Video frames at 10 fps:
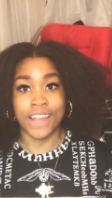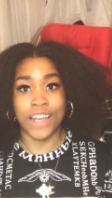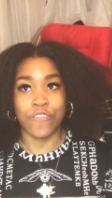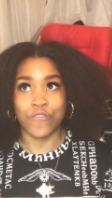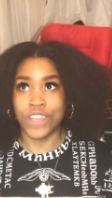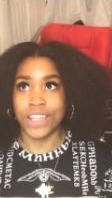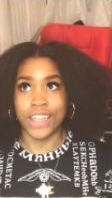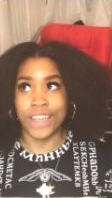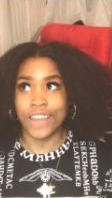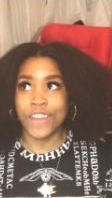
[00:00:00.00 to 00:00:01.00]
Like I
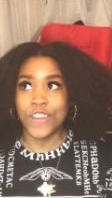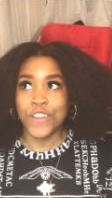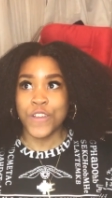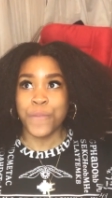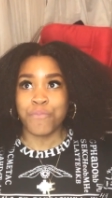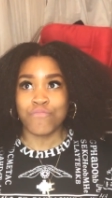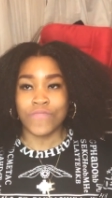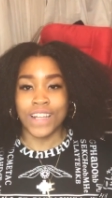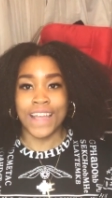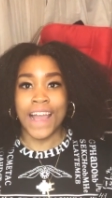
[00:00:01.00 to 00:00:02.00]
really,
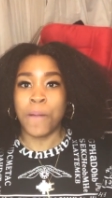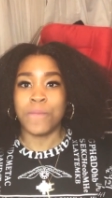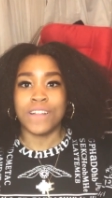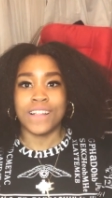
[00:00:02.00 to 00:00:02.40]
like